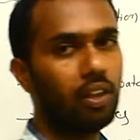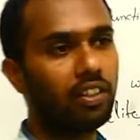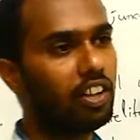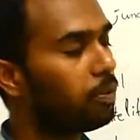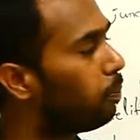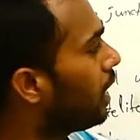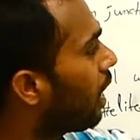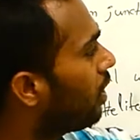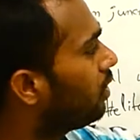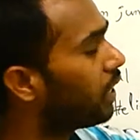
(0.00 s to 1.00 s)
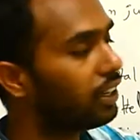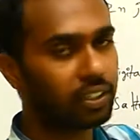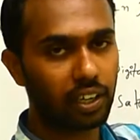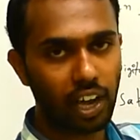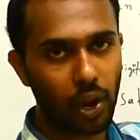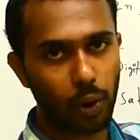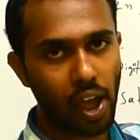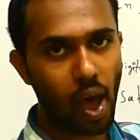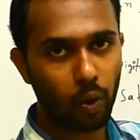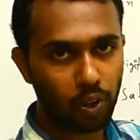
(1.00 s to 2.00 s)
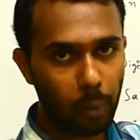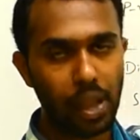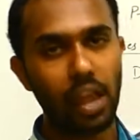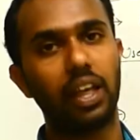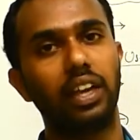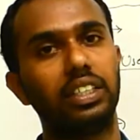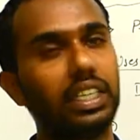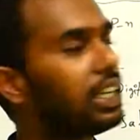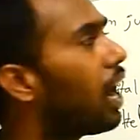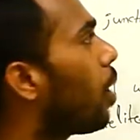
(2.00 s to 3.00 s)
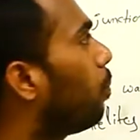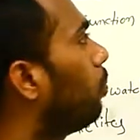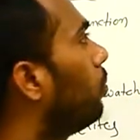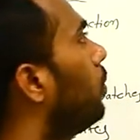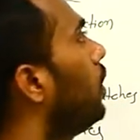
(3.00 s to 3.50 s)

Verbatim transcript: This p-n junction diode have some energy gap.